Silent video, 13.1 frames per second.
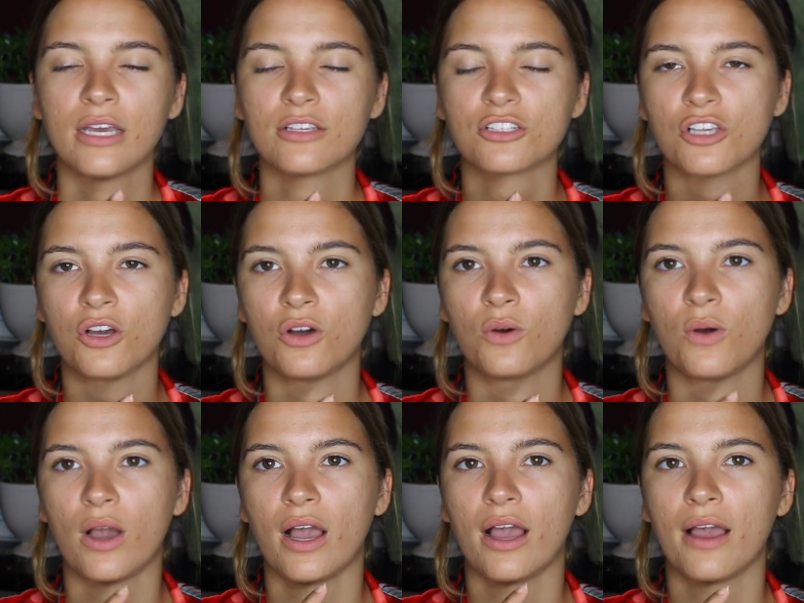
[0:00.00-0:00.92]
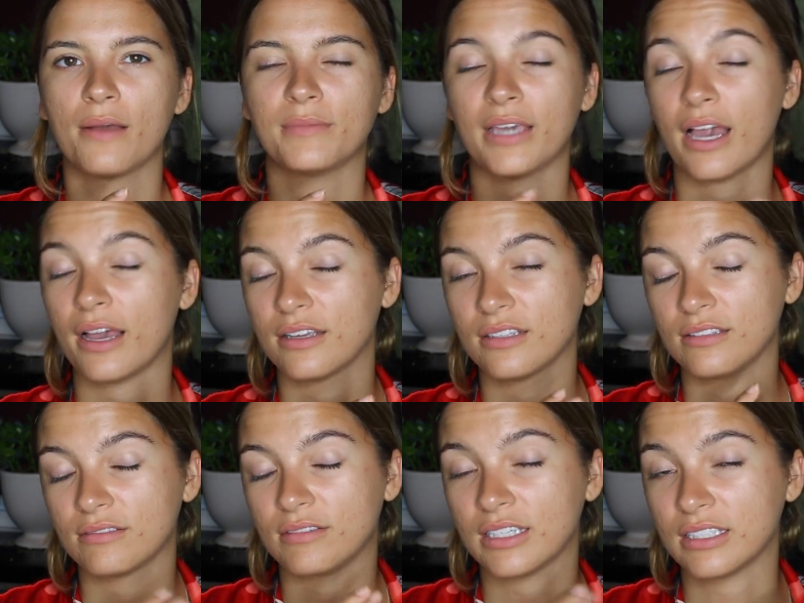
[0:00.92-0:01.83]
So yeah,
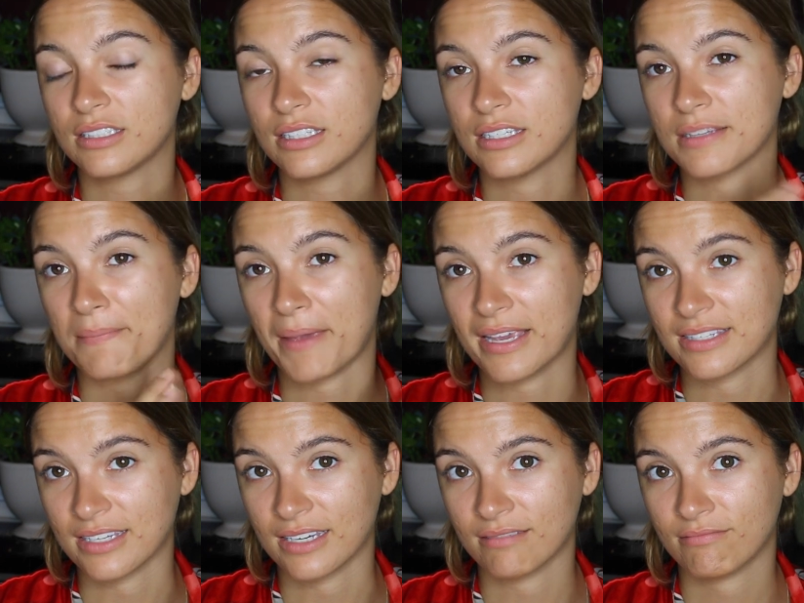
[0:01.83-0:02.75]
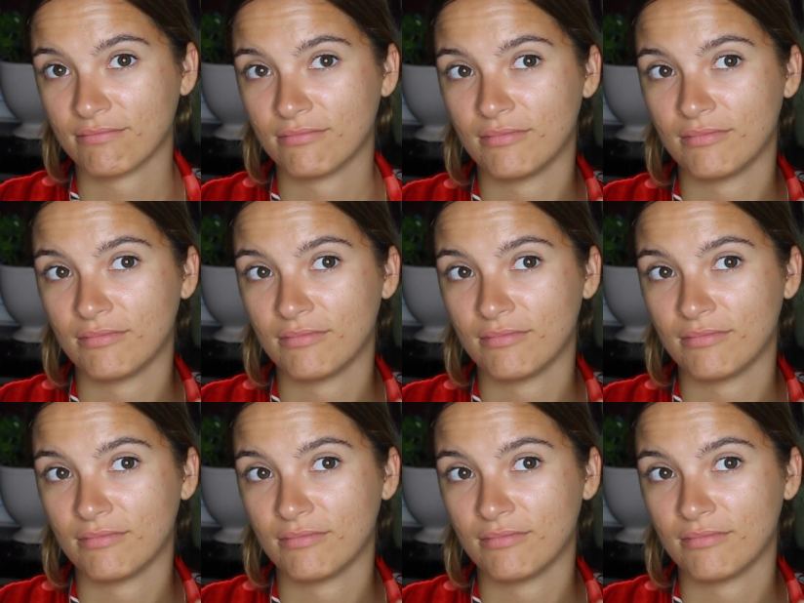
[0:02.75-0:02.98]
this is amazing.